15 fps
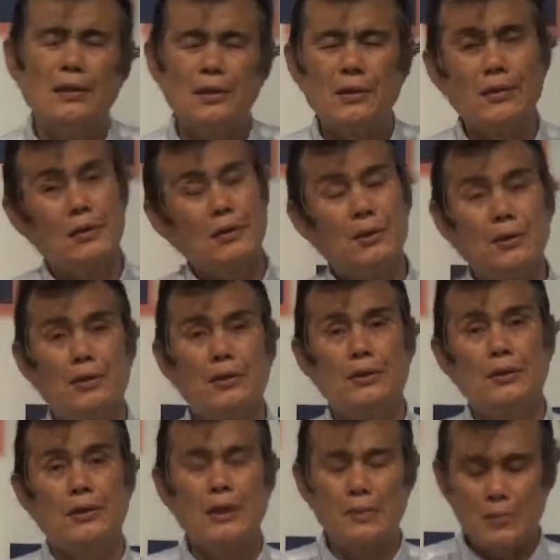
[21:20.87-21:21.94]

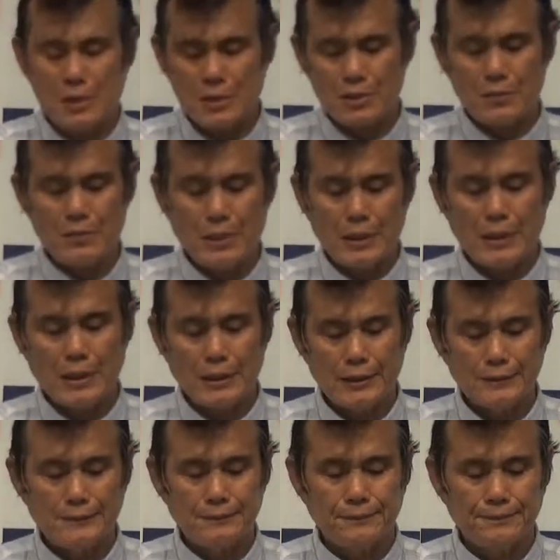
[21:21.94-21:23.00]
Oh, come on somebody.
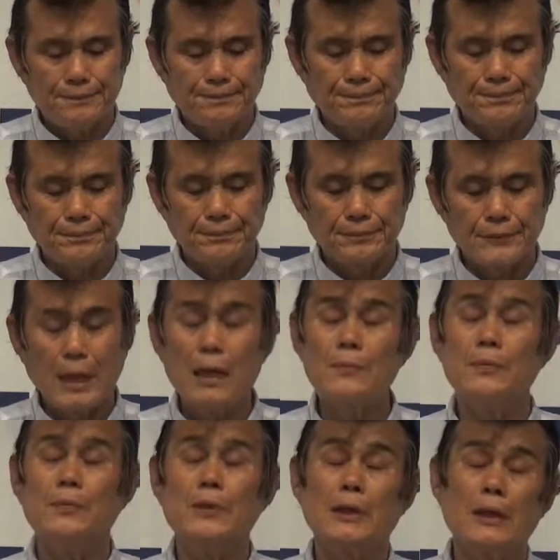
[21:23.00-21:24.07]

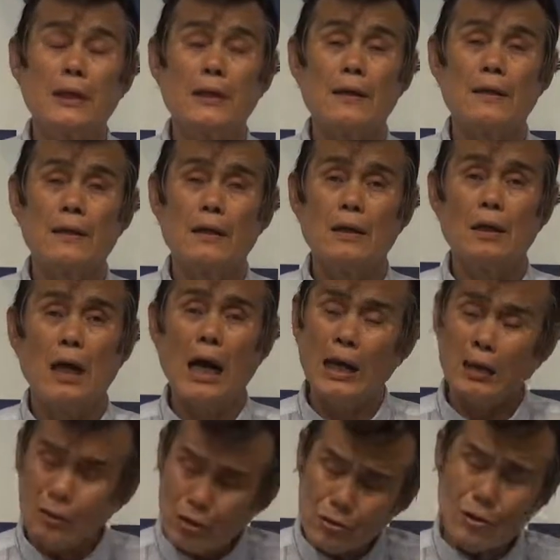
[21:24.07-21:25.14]
Help me.
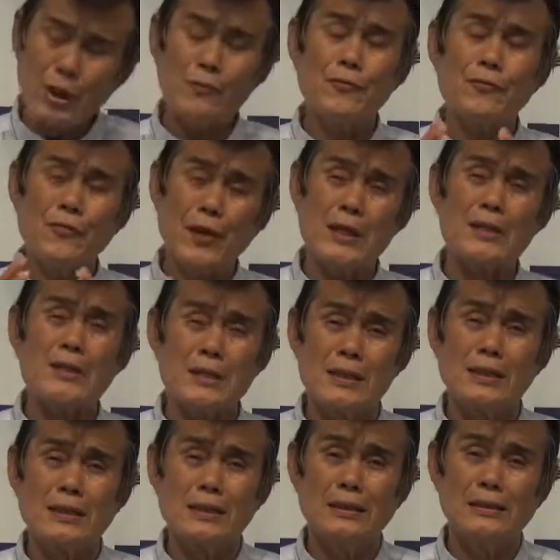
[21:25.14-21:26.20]
I know you have faith.